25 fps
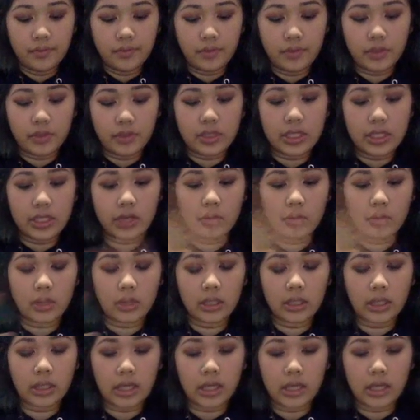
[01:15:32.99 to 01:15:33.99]
They're
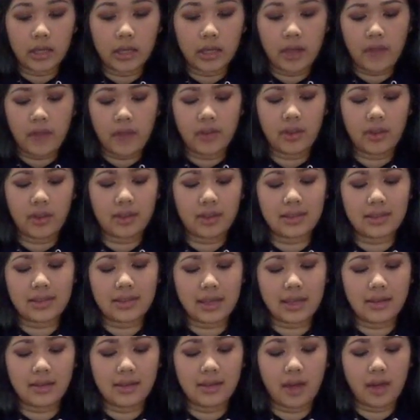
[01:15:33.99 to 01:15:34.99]
secretly, I feel like it's
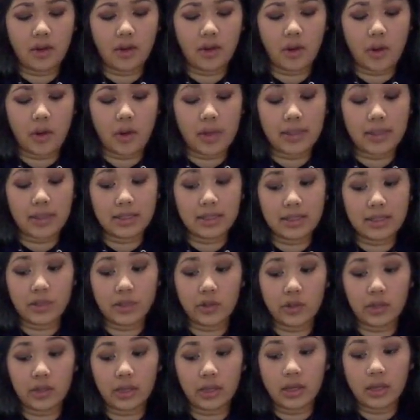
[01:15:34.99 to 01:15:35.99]
like, I don't know why I said
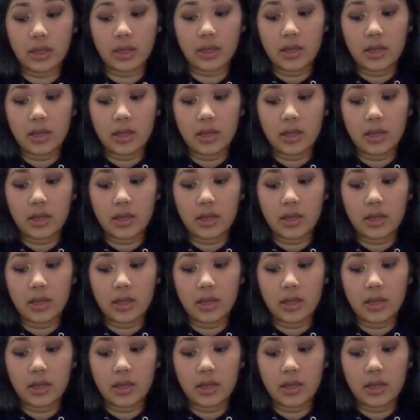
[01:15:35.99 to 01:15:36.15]
secretly,